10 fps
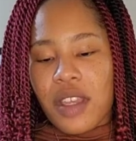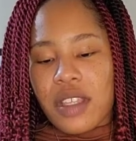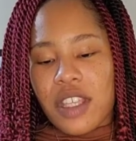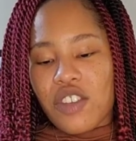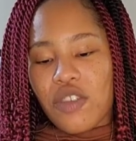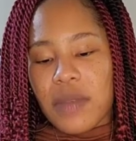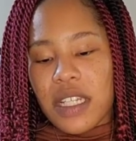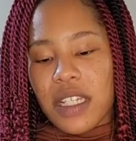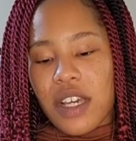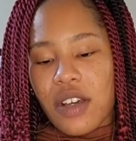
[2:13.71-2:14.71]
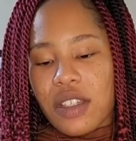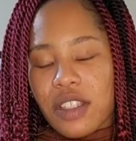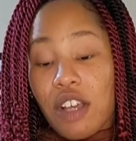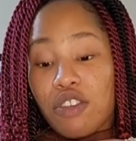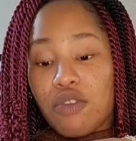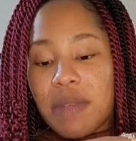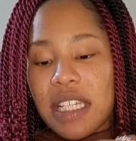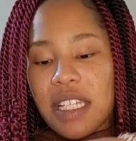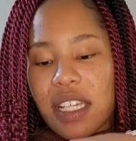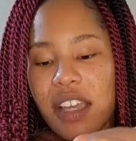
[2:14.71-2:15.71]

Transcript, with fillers: social media, social media